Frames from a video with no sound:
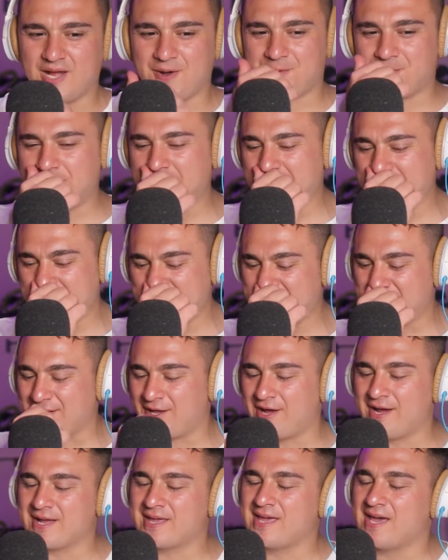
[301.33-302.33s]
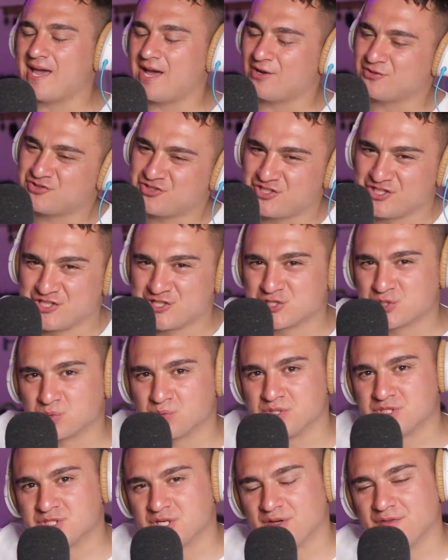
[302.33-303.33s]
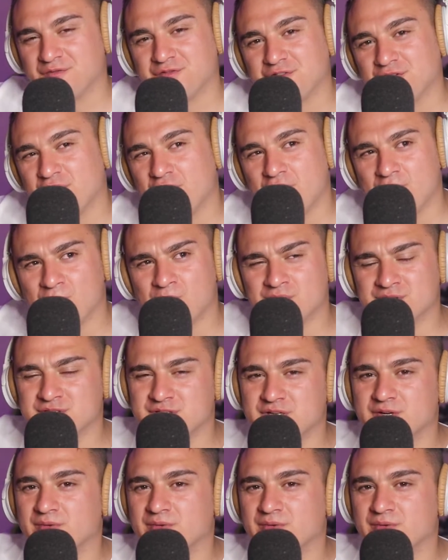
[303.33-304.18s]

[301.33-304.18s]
I I really like how she switch her flow when